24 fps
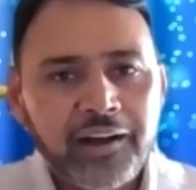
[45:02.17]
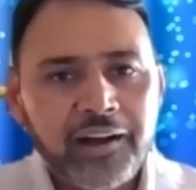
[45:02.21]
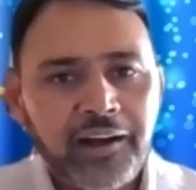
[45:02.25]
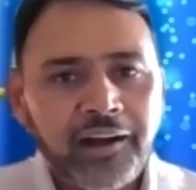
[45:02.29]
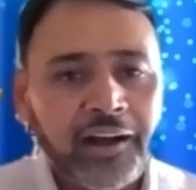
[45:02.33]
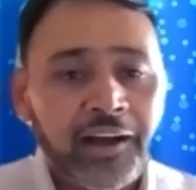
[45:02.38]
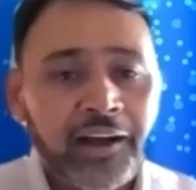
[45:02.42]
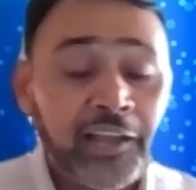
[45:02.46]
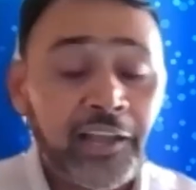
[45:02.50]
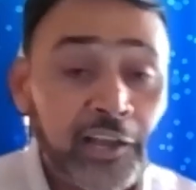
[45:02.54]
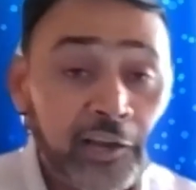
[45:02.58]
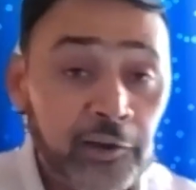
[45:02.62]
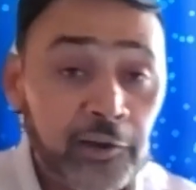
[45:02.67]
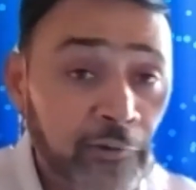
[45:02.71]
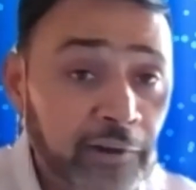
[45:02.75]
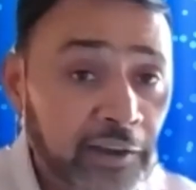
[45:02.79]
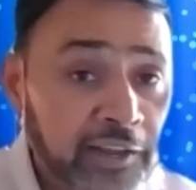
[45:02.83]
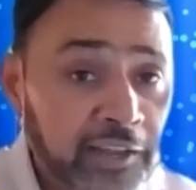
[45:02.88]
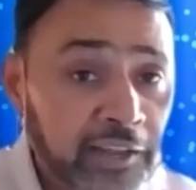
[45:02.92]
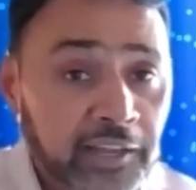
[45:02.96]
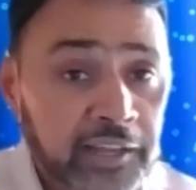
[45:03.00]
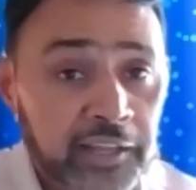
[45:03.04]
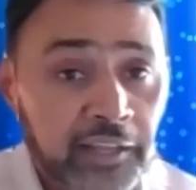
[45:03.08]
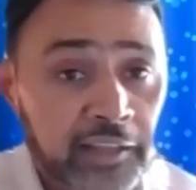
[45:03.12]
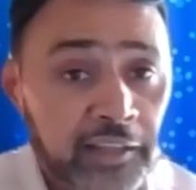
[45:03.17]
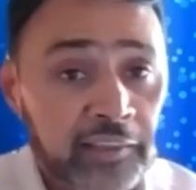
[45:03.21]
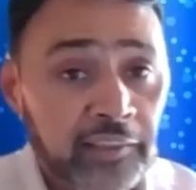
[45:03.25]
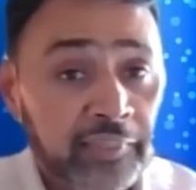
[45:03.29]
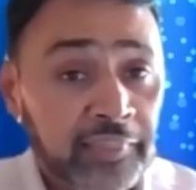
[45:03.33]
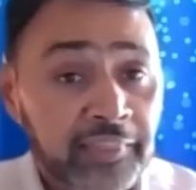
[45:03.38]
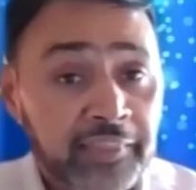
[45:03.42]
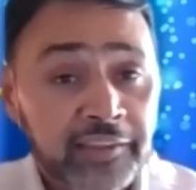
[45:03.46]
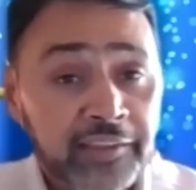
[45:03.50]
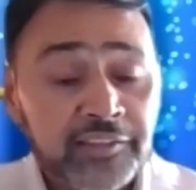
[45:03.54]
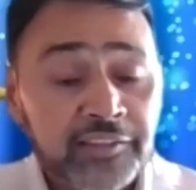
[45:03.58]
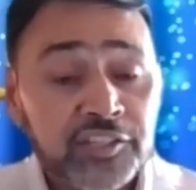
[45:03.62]
I agree.
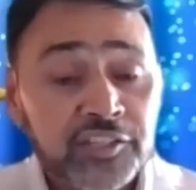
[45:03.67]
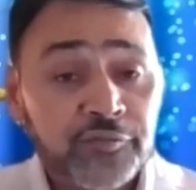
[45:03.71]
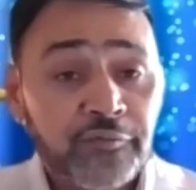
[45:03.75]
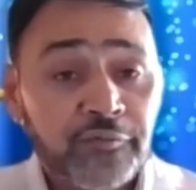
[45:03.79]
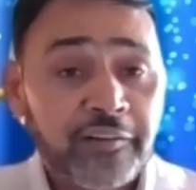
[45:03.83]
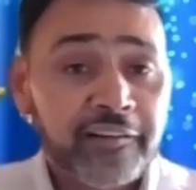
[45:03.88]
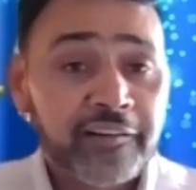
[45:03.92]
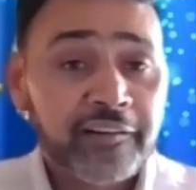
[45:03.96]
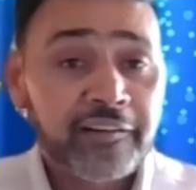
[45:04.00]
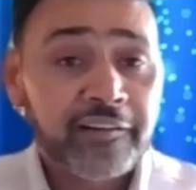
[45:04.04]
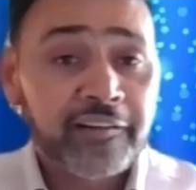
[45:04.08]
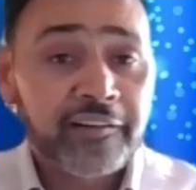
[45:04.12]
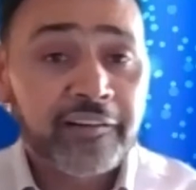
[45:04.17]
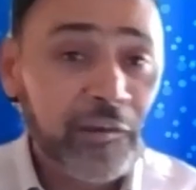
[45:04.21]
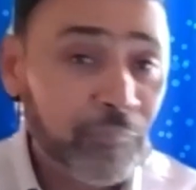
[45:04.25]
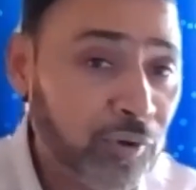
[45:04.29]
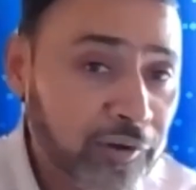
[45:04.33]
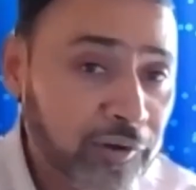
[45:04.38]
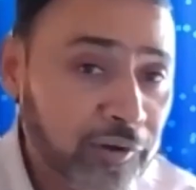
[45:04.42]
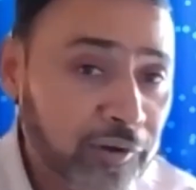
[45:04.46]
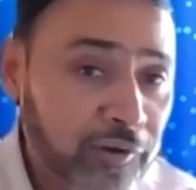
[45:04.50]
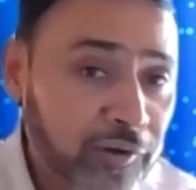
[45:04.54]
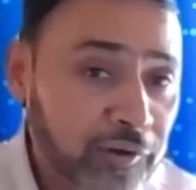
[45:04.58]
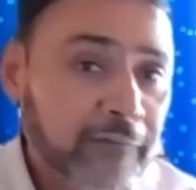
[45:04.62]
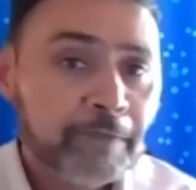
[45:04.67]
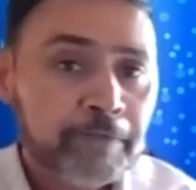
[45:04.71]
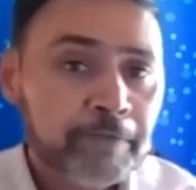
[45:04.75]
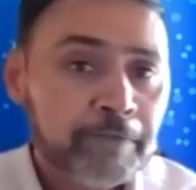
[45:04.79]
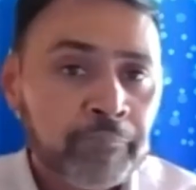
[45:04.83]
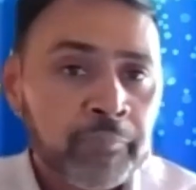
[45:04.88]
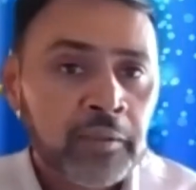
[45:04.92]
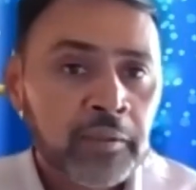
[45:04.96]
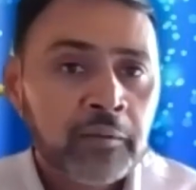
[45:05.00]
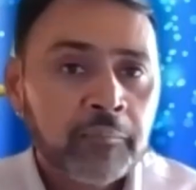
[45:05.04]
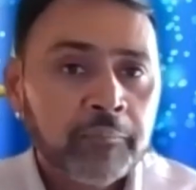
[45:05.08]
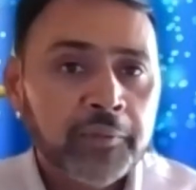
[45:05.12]
And this is very important
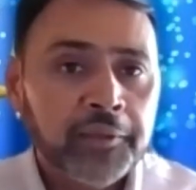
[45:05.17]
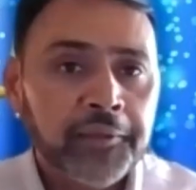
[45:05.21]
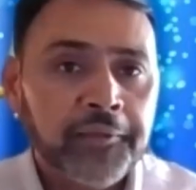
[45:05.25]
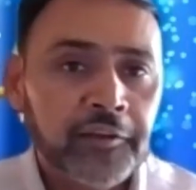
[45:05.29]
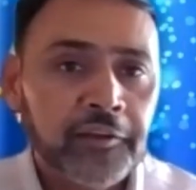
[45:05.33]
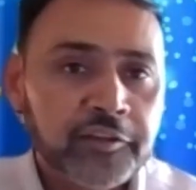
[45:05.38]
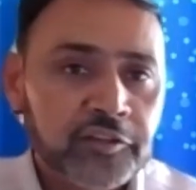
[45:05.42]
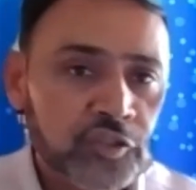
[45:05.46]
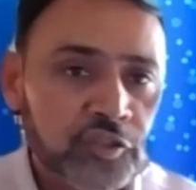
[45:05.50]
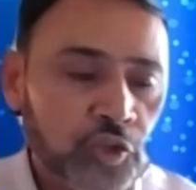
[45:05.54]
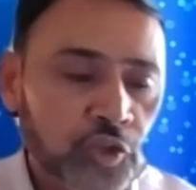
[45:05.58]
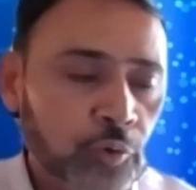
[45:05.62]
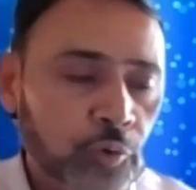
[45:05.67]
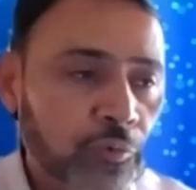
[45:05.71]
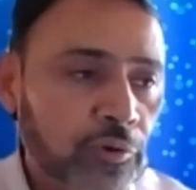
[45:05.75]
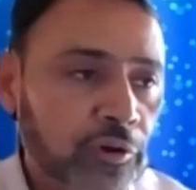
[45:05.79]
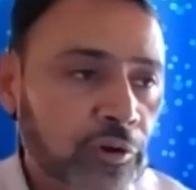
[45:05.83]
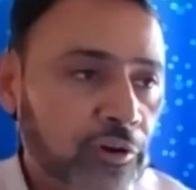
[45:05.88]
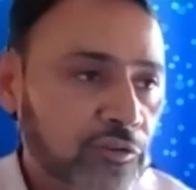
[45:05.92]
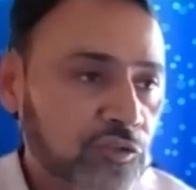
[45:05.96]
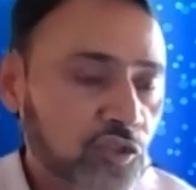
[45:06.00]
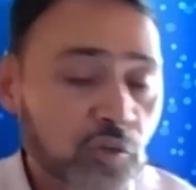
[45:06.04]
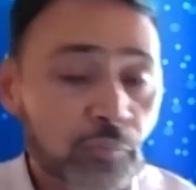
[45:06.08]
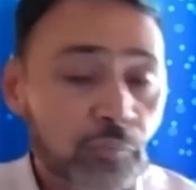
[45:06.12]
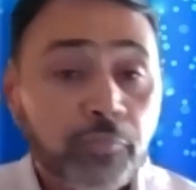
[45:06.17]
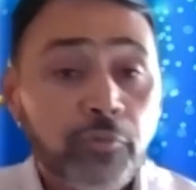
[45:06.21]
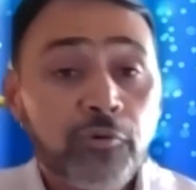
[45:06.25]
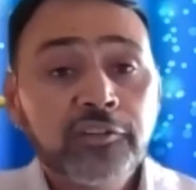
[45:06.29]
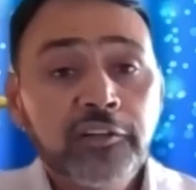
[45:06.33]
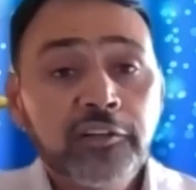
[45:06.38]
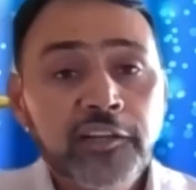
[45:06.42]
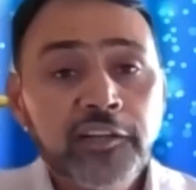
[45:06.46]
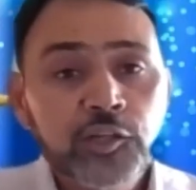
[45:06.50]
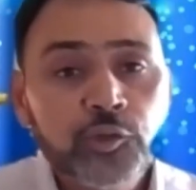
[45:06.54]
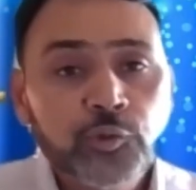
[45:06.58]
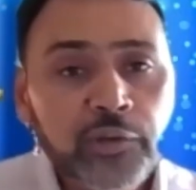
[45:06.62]
because you were
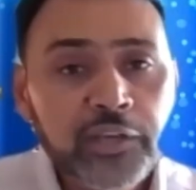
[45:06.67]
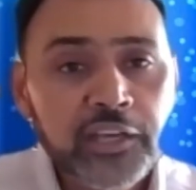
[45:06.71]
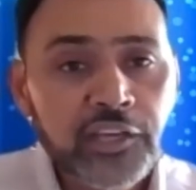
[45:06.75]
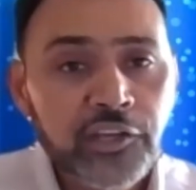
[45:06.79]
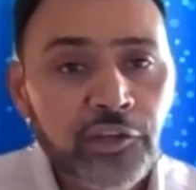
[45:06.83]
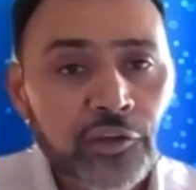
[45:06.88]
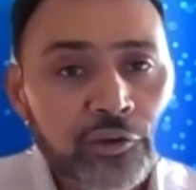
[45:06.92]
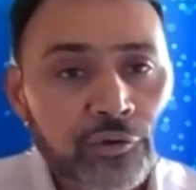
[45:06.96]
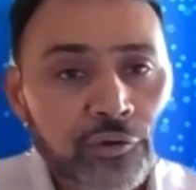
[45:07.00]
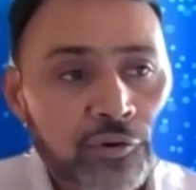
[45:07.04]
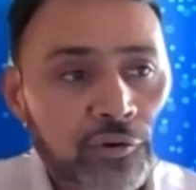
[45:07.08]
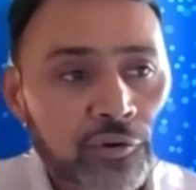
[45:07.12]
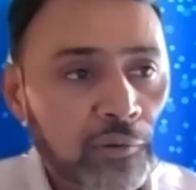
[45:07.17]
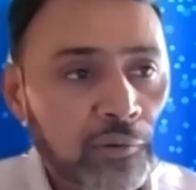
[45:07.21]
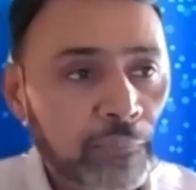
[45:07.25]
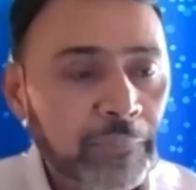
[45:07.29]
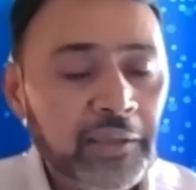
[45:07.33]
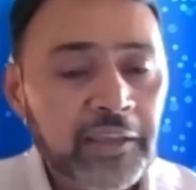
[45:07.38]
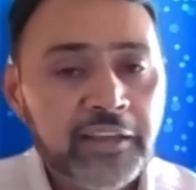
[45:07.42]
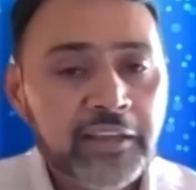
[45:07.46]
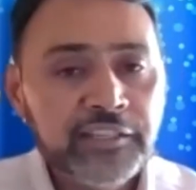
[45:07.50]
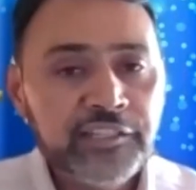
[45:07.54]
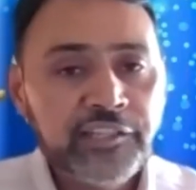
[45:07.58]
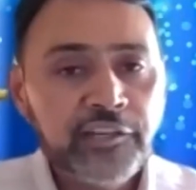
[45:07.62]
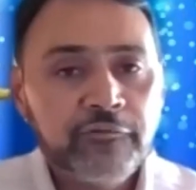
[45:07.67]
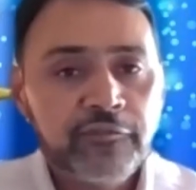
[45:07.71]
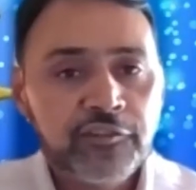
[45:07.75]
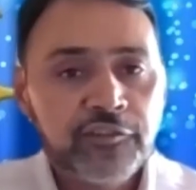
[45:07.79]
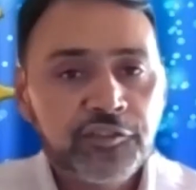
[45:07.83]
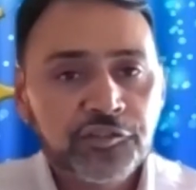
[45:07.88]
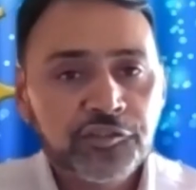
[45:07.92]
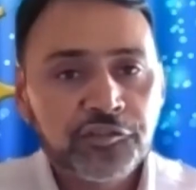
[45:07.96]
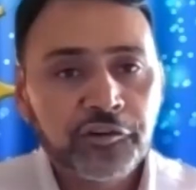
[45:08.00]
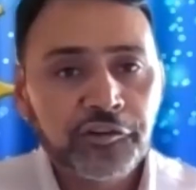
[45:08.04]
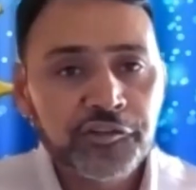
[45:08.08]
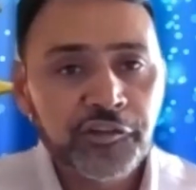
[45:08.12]
supposedly doing your PhD
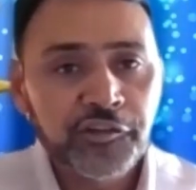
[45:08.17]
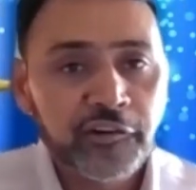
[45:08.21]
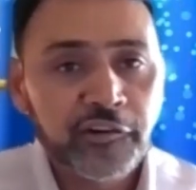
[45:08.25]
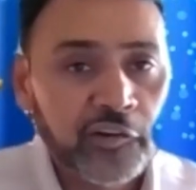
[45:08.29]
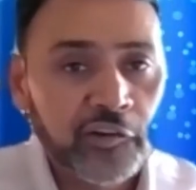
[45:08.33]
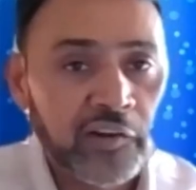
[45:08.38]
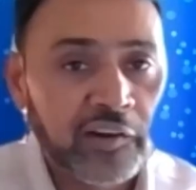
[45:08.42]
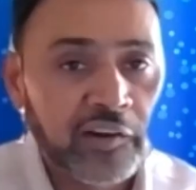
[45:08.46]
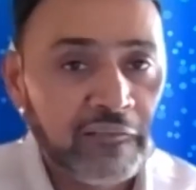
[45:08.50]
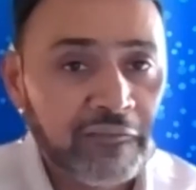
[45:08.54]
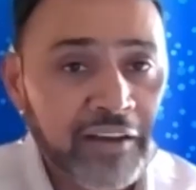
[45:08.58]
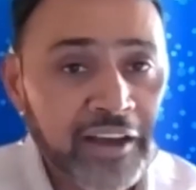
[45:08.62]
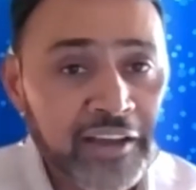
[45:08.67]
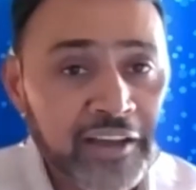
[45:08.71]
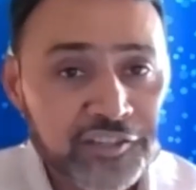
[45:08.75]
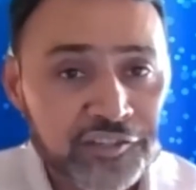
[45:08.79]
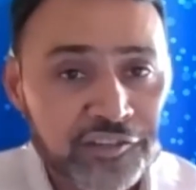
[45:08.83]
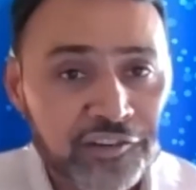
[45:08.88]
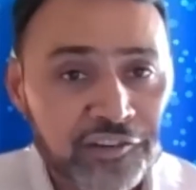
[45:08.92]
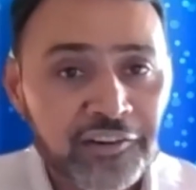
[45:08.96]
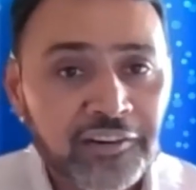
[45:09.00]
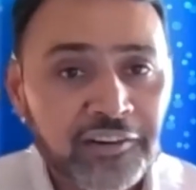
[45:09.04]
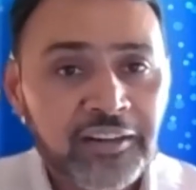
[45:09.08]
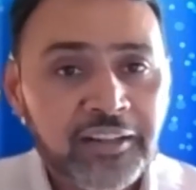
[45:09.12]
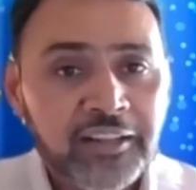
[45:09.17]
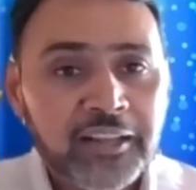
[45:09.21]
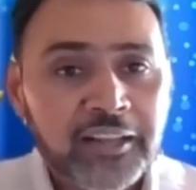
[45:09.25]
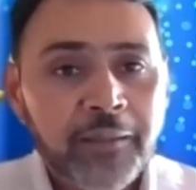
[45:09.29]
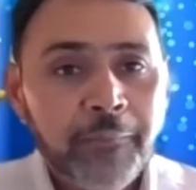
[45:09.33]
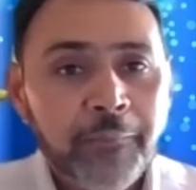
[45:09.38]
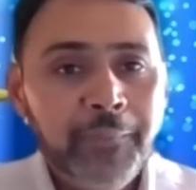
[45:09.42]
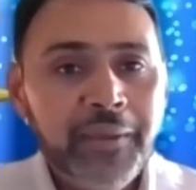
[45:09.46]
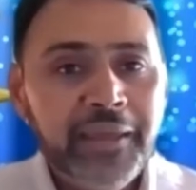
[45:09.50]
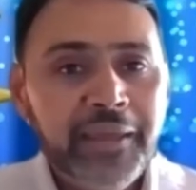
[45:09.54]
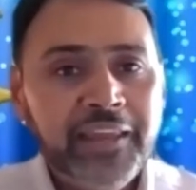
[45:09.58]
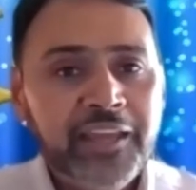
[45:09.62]
research under your advisor,
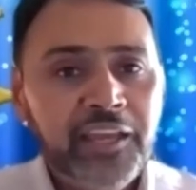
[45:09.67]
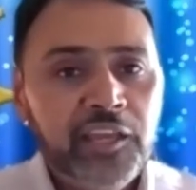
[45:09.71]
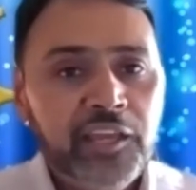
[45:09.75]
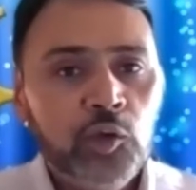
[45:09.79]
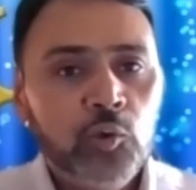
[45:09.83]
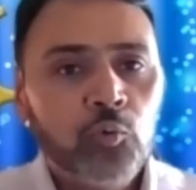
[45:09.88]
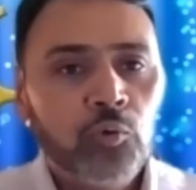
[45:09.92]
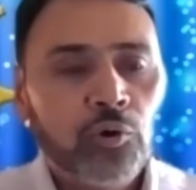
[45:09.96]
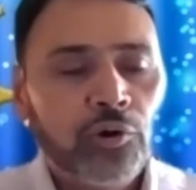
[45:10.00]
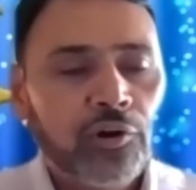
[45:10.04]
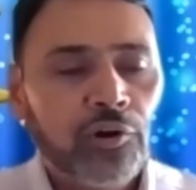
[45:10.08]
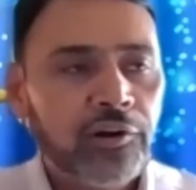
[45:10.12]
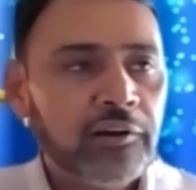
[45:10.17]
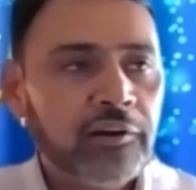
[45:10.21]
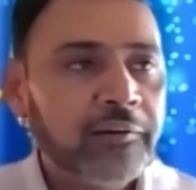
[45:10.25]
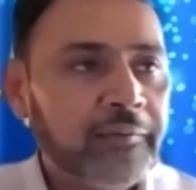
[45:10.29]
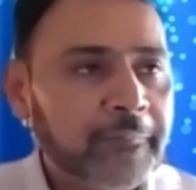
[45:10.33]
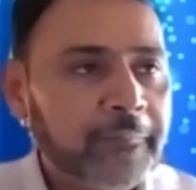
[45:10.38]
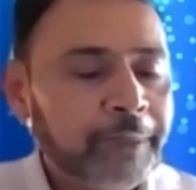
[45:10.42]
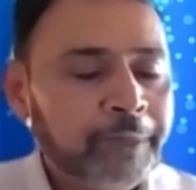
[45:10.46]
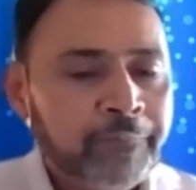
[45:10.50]
meaning you were